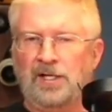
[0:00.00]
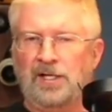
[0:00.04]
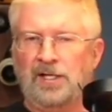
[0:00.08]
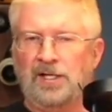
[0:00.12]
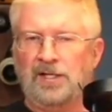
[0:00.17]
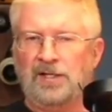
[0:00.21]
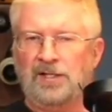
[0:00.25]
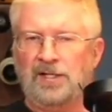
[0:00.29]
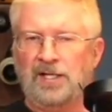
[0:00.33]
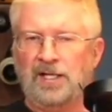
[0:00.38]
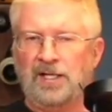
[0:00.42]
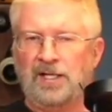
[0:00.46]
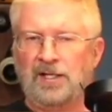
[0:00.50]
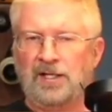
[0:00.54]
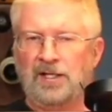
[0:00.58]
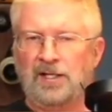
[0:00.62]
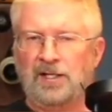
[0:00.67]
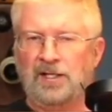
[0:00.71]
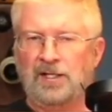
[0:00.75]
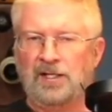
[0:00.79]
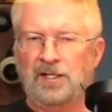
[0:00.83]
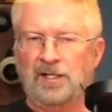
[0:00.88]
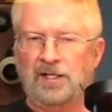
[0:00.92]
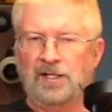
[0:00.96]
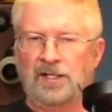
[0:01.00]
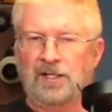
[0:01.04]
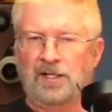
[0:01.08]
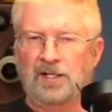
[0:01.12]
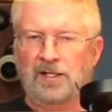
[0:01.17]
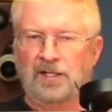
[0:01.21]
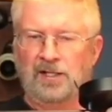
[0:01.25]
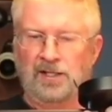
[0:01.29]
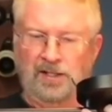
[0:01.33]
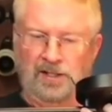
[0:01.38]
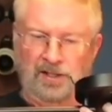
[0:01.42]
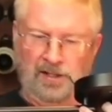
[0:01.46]
and then
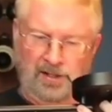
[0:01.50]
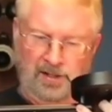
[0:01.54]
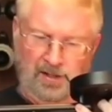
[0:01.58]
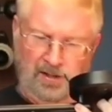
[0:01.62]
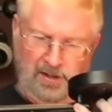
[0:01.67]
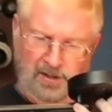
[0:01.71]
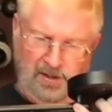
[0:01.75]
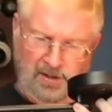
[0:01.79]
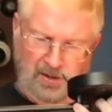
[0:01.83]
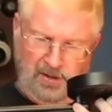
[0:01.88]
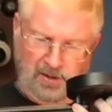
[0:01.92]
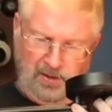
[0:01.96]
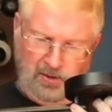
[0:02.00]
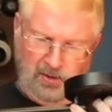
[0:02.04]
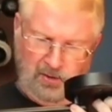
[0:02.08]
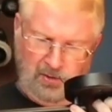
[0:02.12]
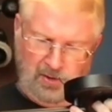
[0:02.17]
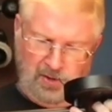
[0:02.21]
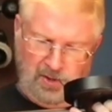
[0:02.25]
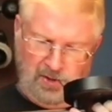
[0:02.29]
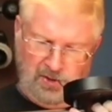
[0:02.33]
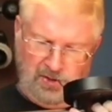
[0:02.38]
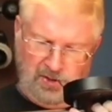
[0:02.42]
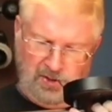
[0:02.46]
you can